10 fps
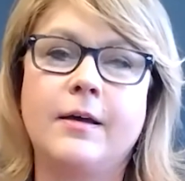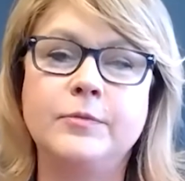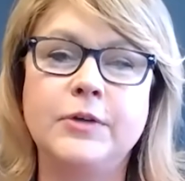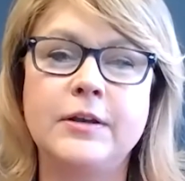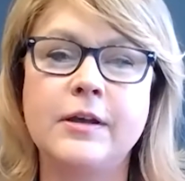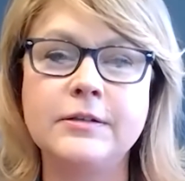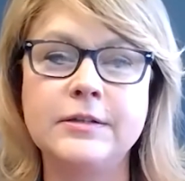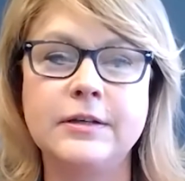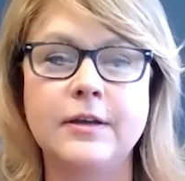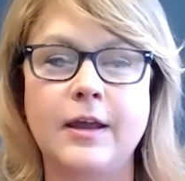I'm Jen
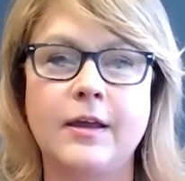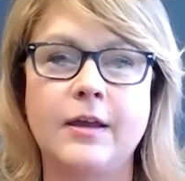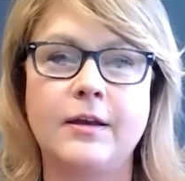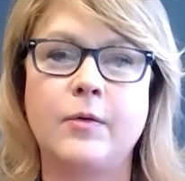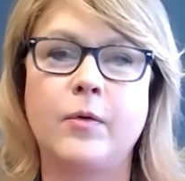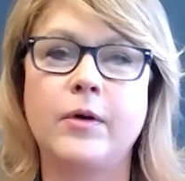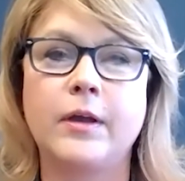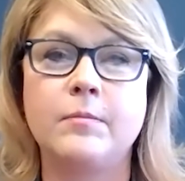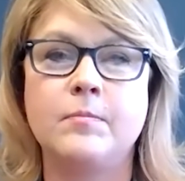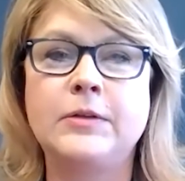Nelson, and I work
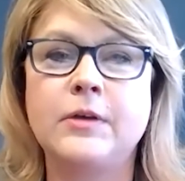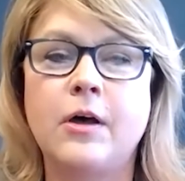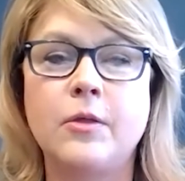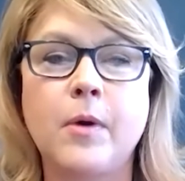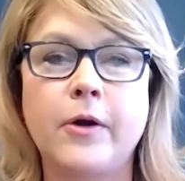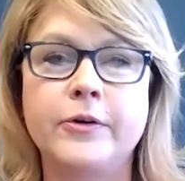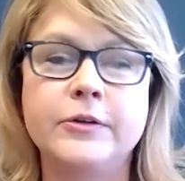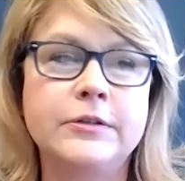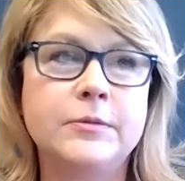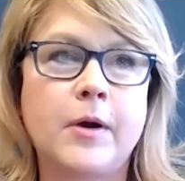at Mental Health
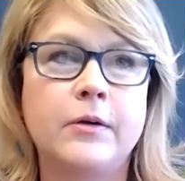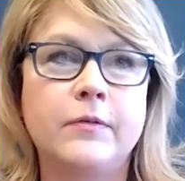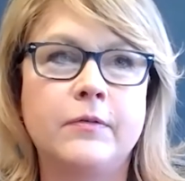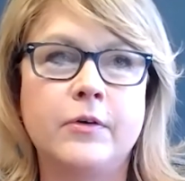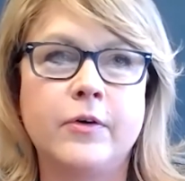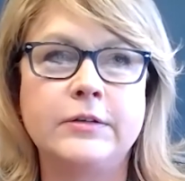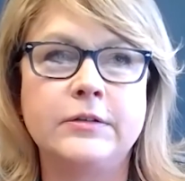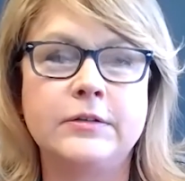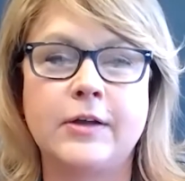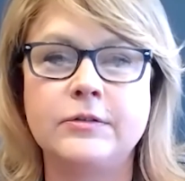Partners as part of the
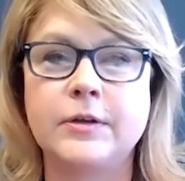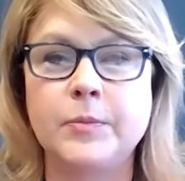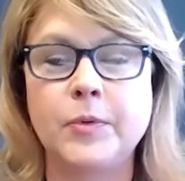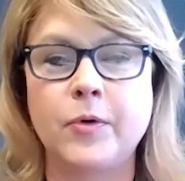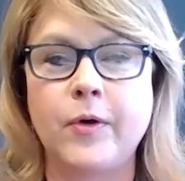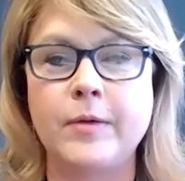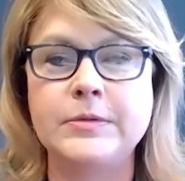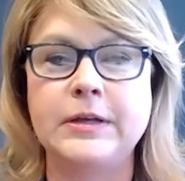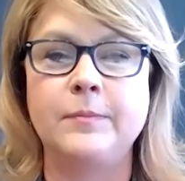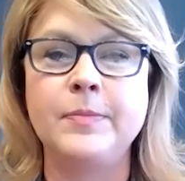crisis counseling program
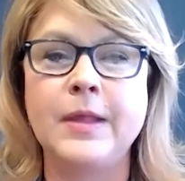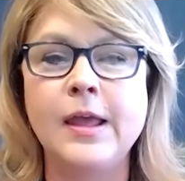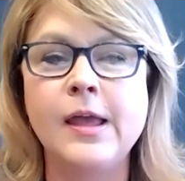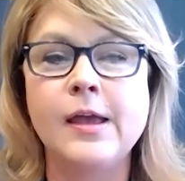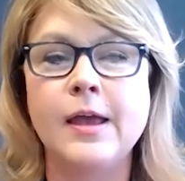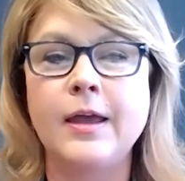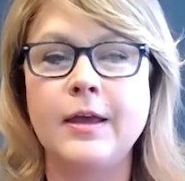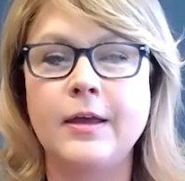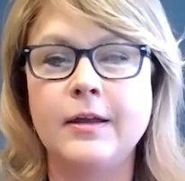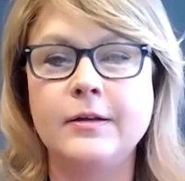team.
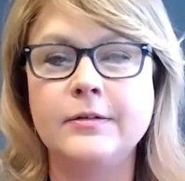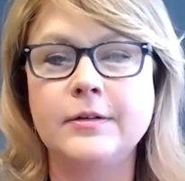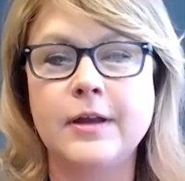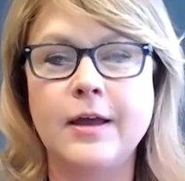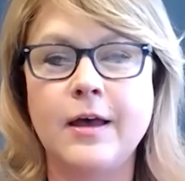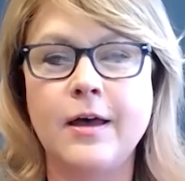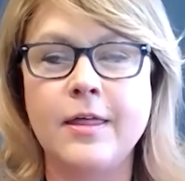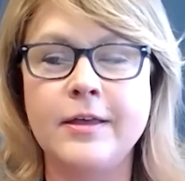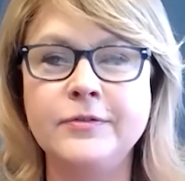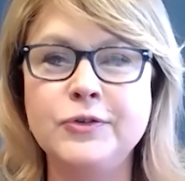And
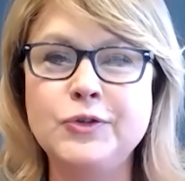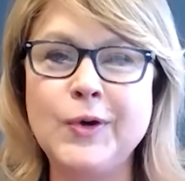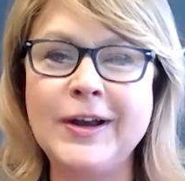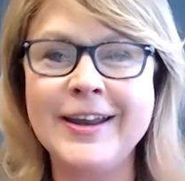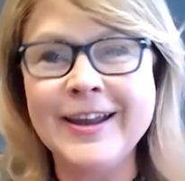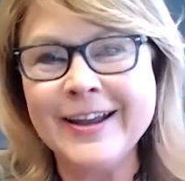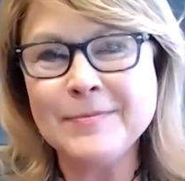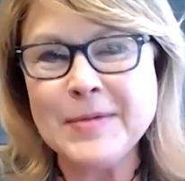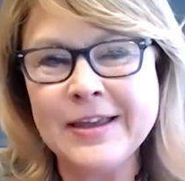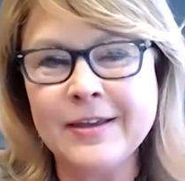thanks for
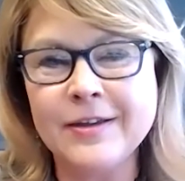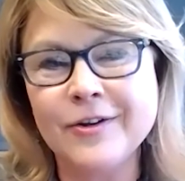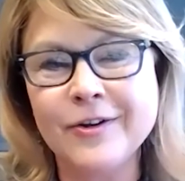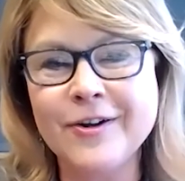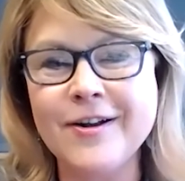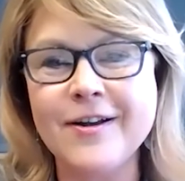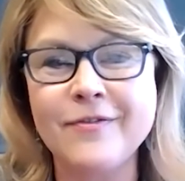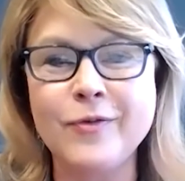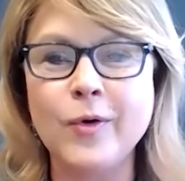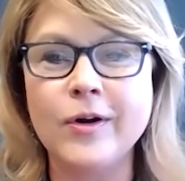joining me here
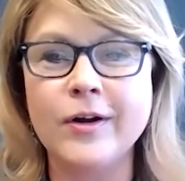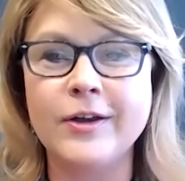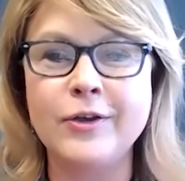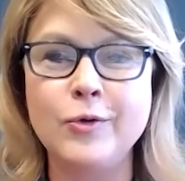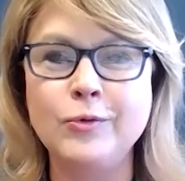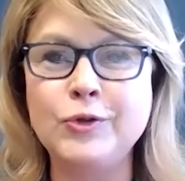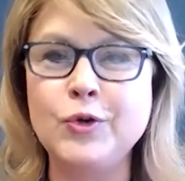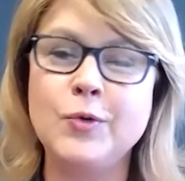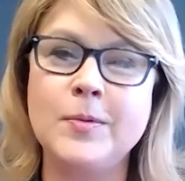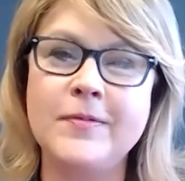for a
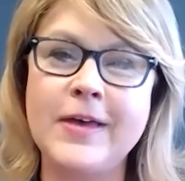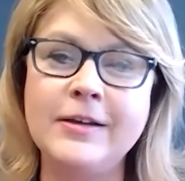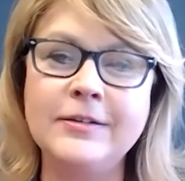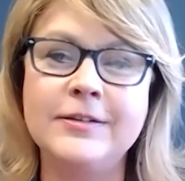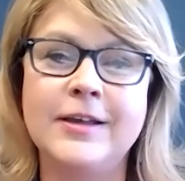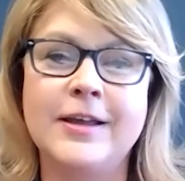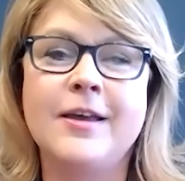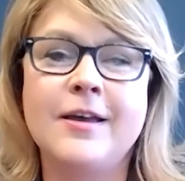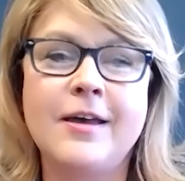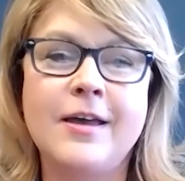YouTube event.
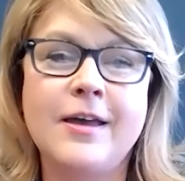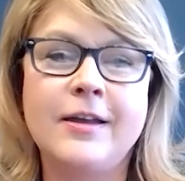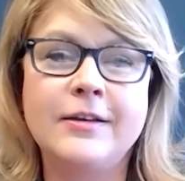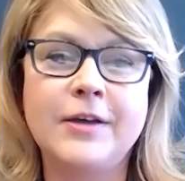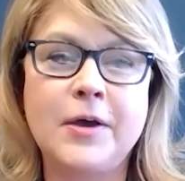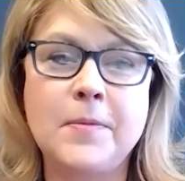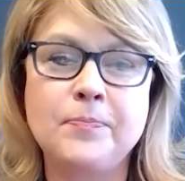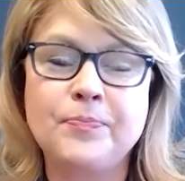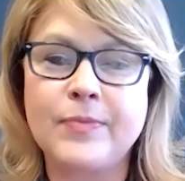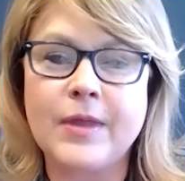
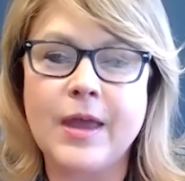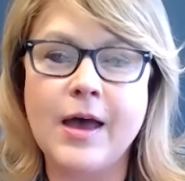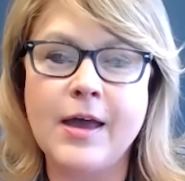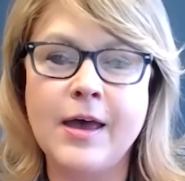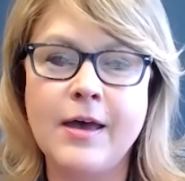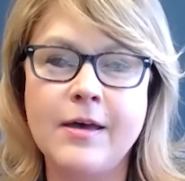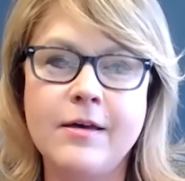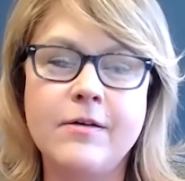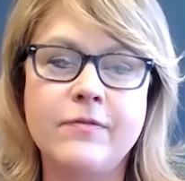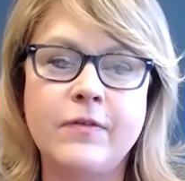And I
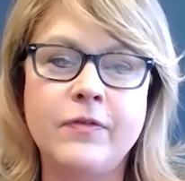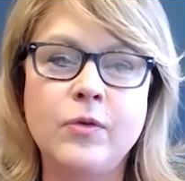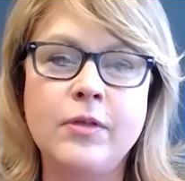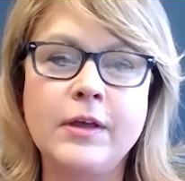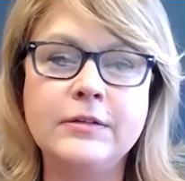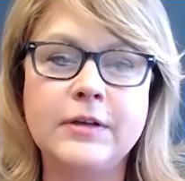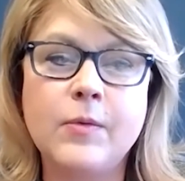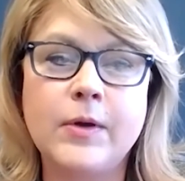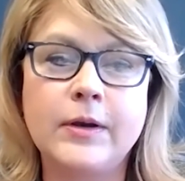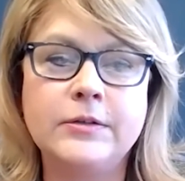have a few things that I
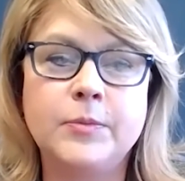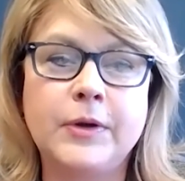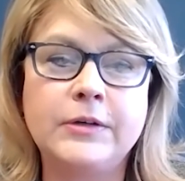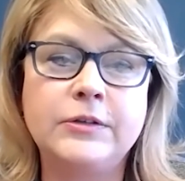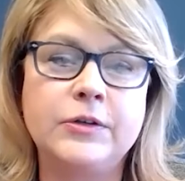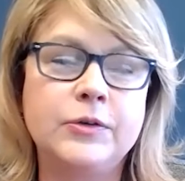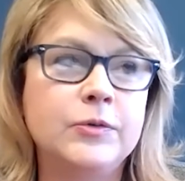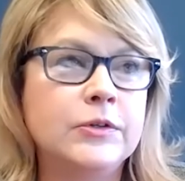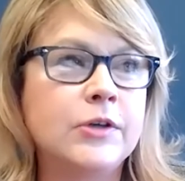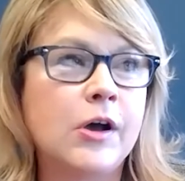wanted to bring to
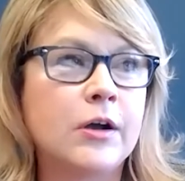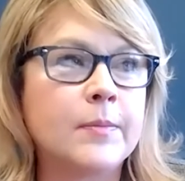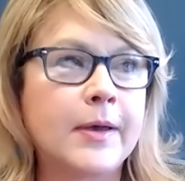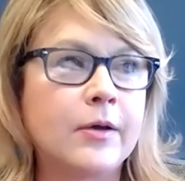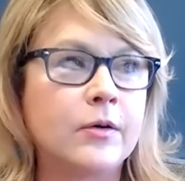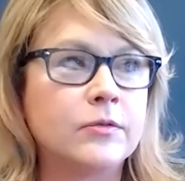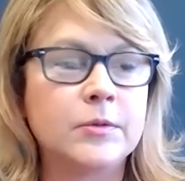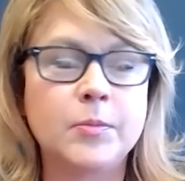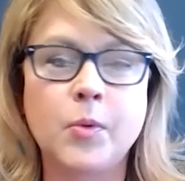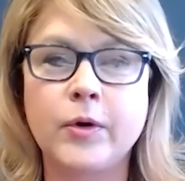you to talk about
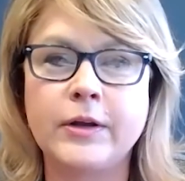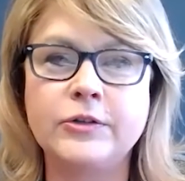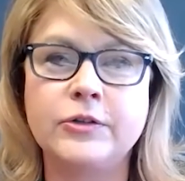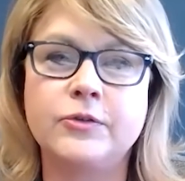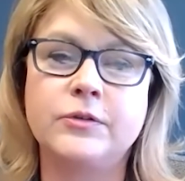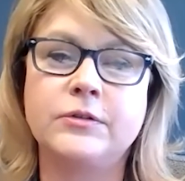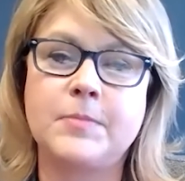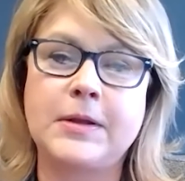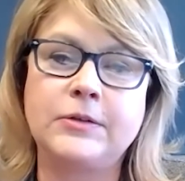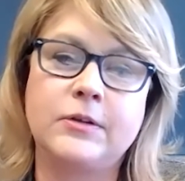supporting children's
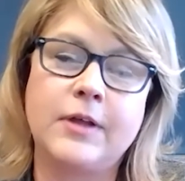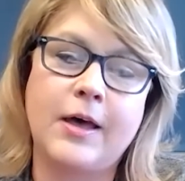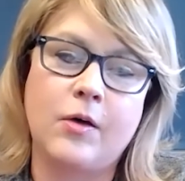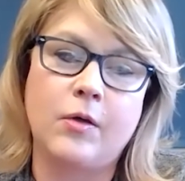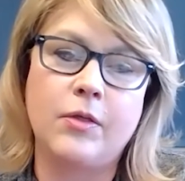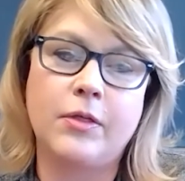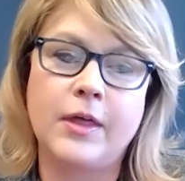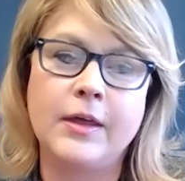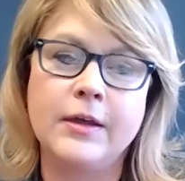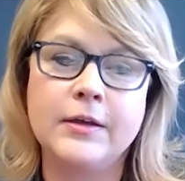mental health,
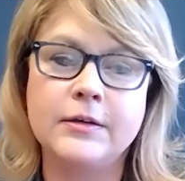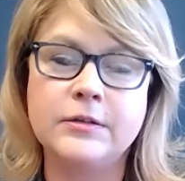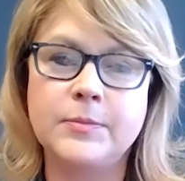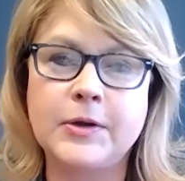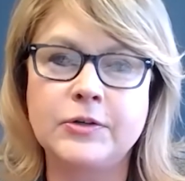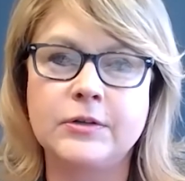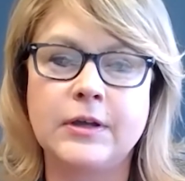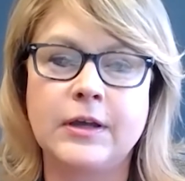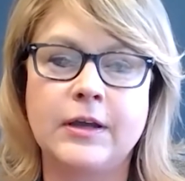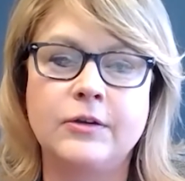
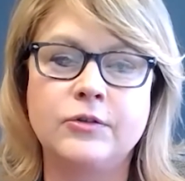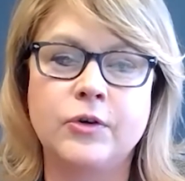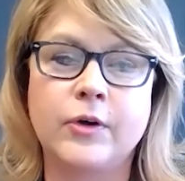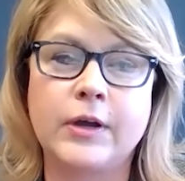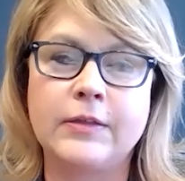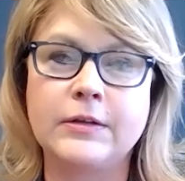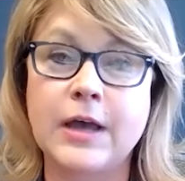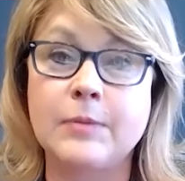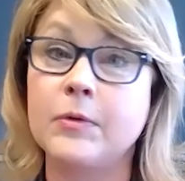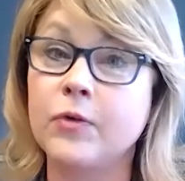especially during the
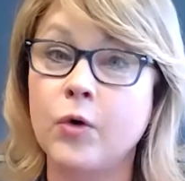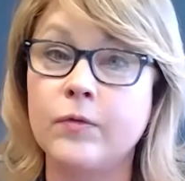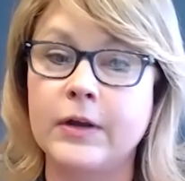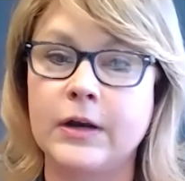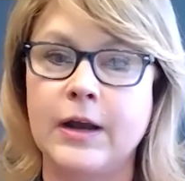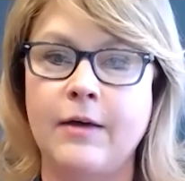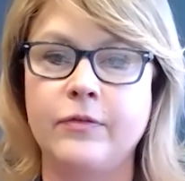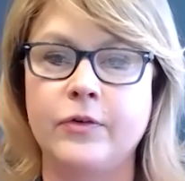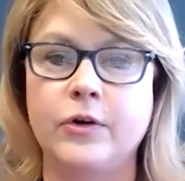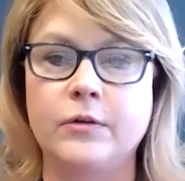time of COVID and
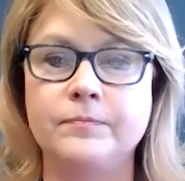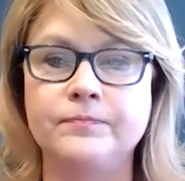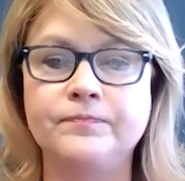after.